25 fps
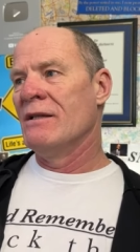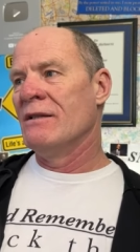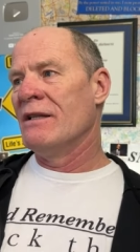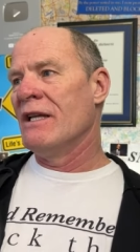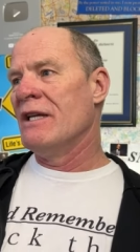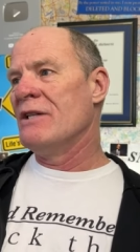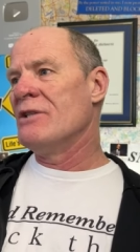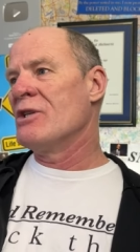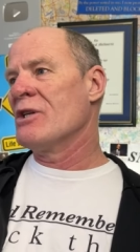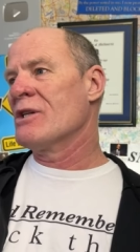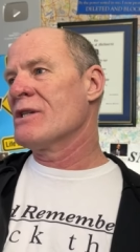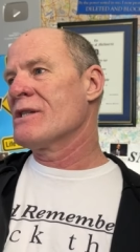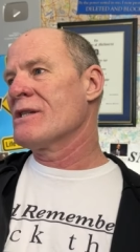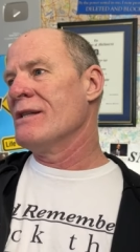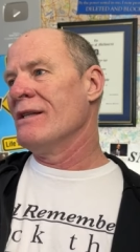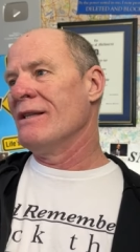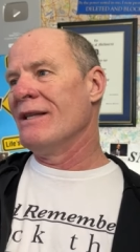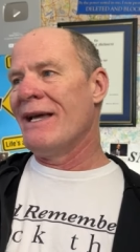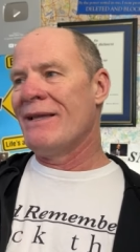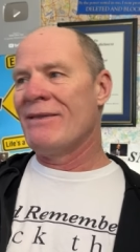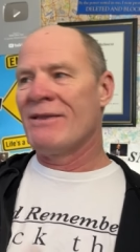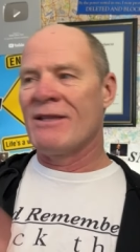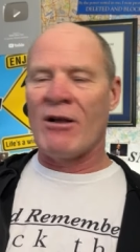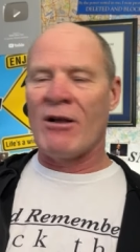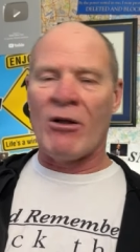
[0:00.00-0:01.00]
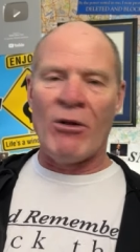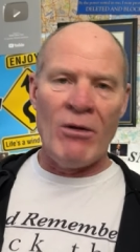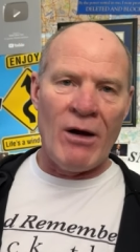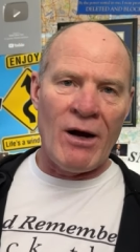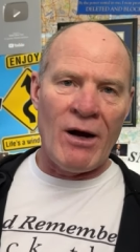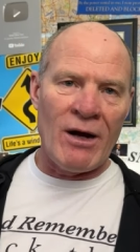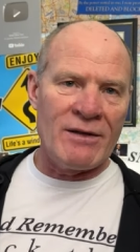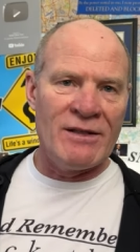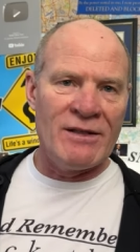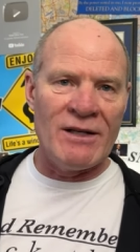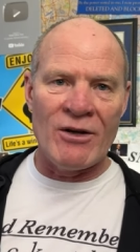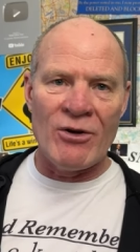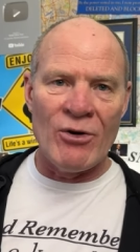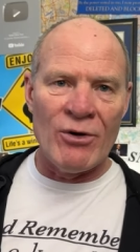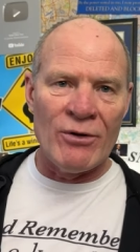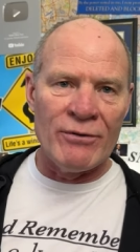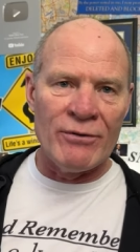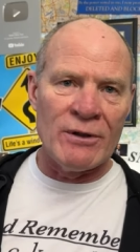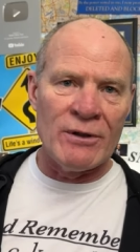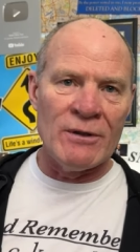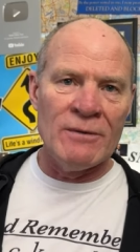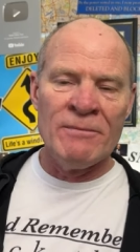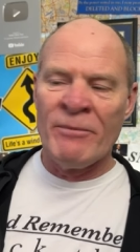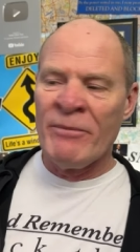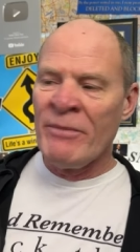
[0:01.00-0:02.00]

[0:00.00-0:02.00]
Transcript: They just let the clock tick over.